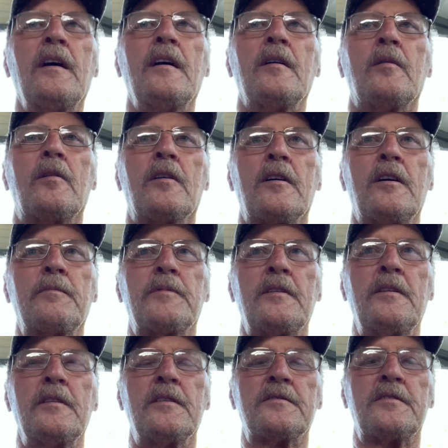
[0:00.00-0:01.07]
walk up to the
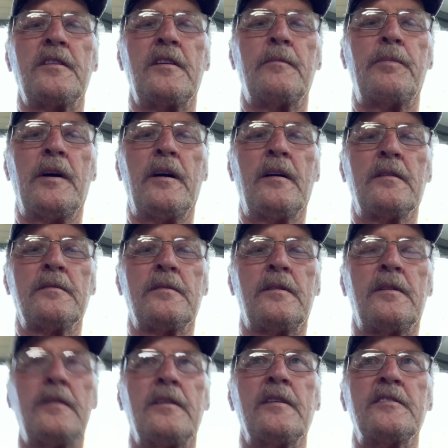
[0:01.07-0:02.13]
annunciator panel
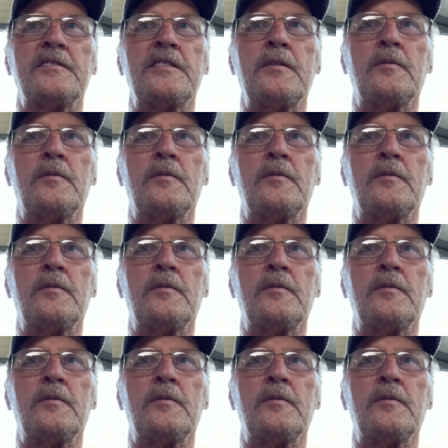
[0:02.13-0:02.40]
and see